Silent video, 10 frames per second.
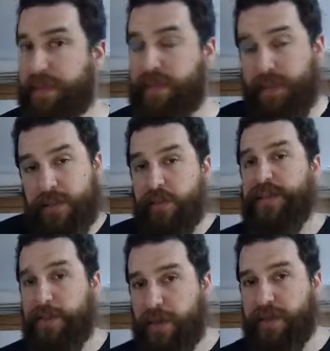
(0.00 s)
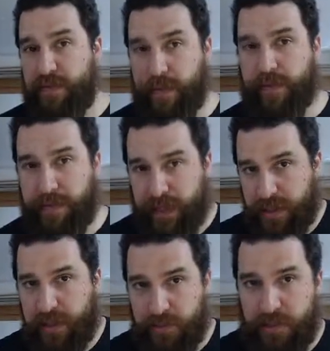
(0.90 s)
It doesn't always work, of course,
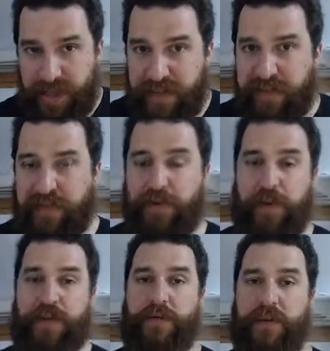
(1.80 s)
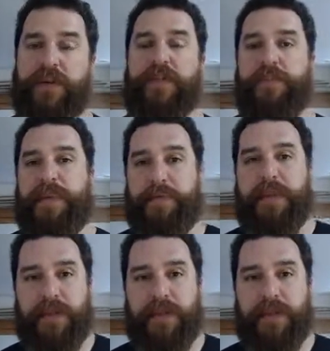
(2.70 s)
because we live in a fallen world and people